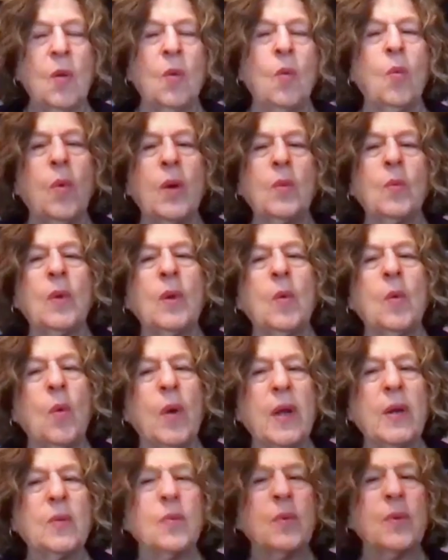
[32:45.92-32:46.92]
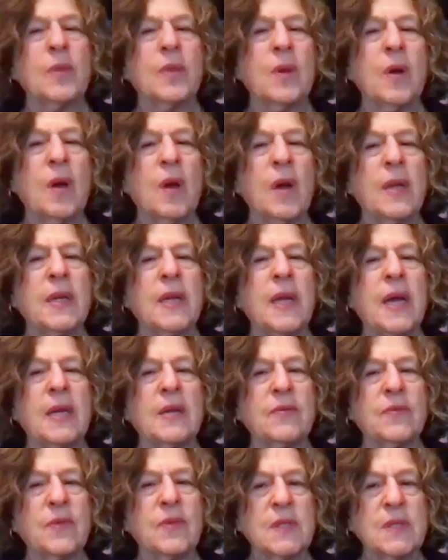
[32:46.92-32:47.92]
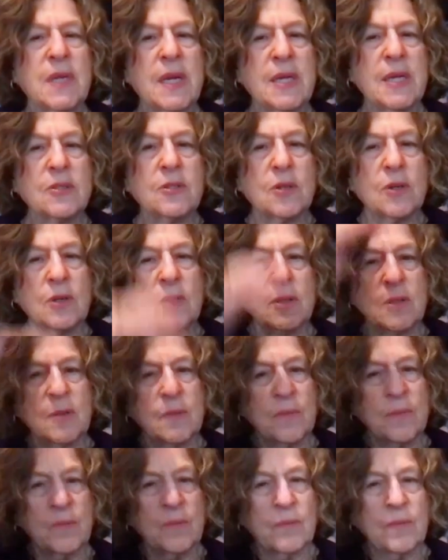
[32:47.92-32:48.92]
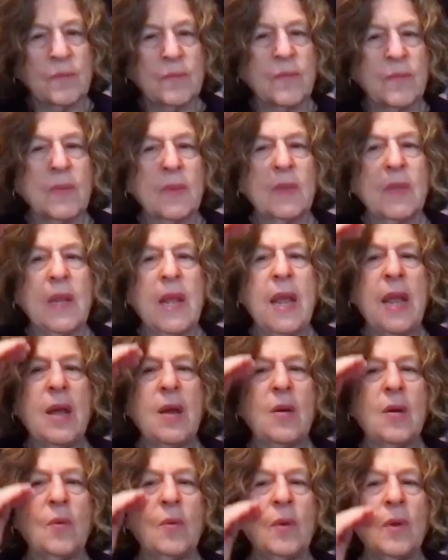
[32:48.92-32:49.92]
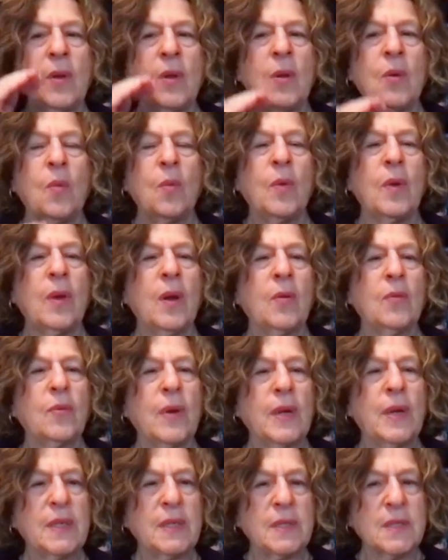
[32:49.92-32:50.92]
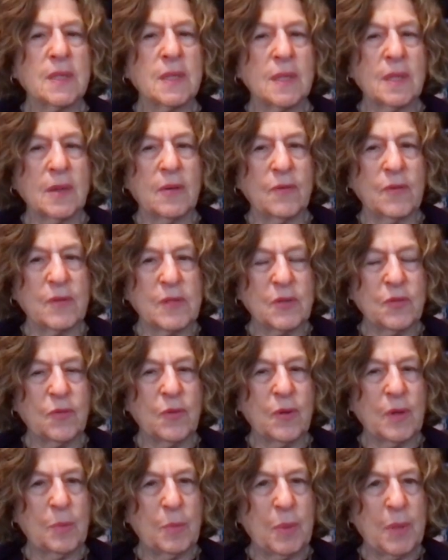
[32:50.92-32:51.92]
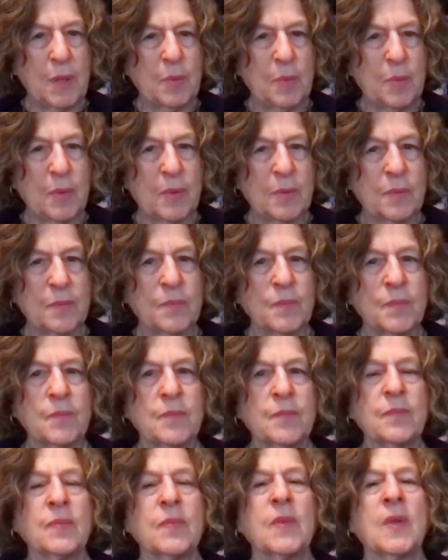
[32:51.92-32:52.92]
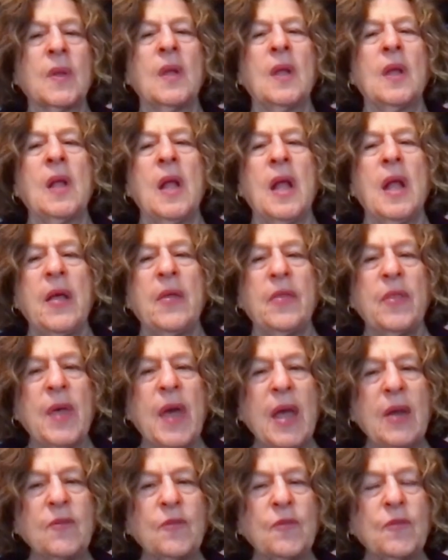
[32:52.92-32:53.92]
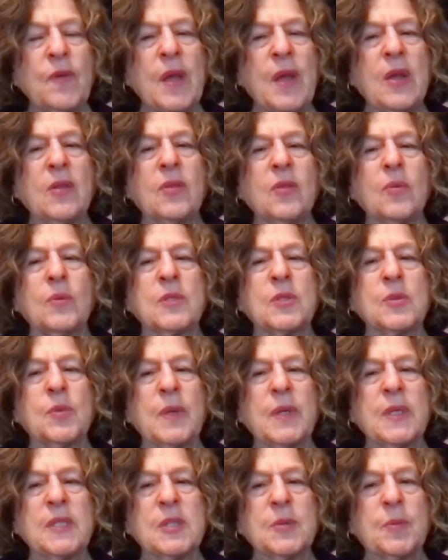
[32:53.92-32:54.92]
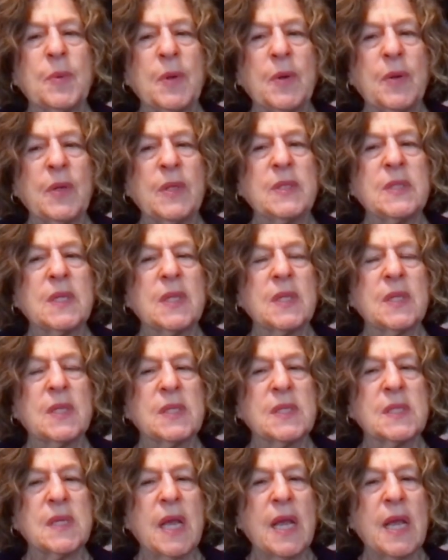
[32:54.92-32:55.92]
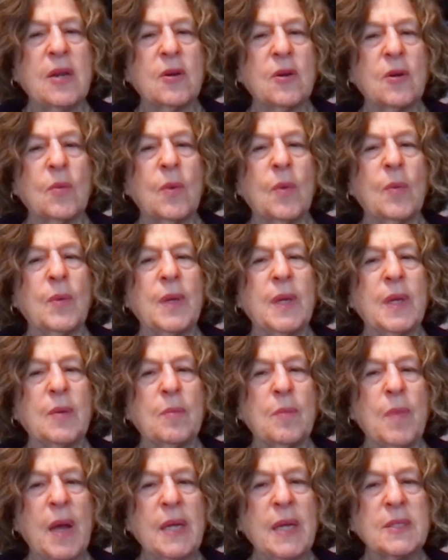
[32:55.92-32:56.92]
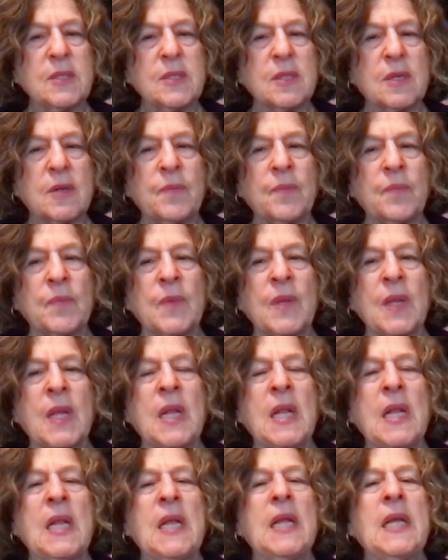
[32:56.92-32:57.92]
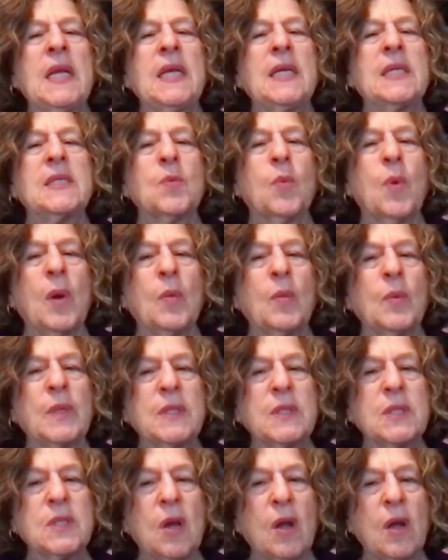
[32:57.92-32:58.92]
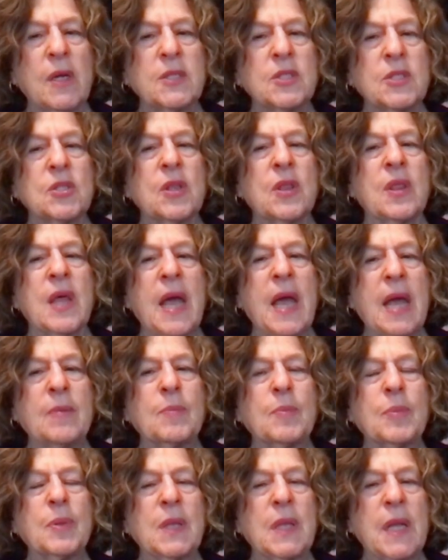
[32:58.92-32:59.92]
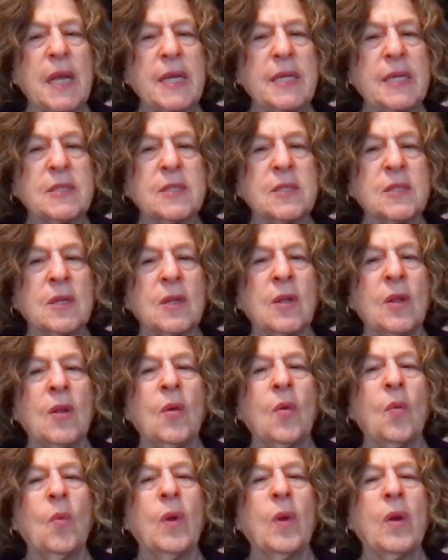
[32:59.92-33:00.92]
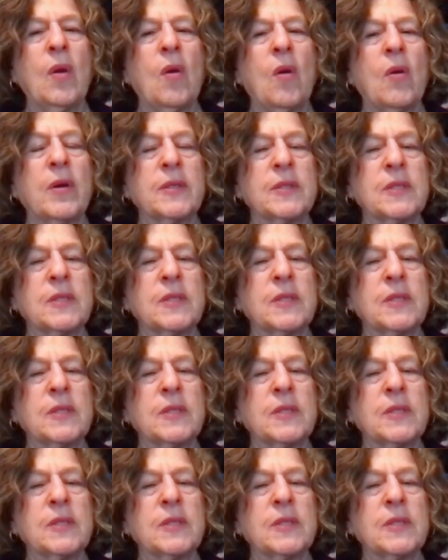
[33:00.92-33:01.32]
when we went with God out of the desert, now we are ready to live as free people. And that faith, which we experience at the Seder when we eat matzah, is when we touch that place where our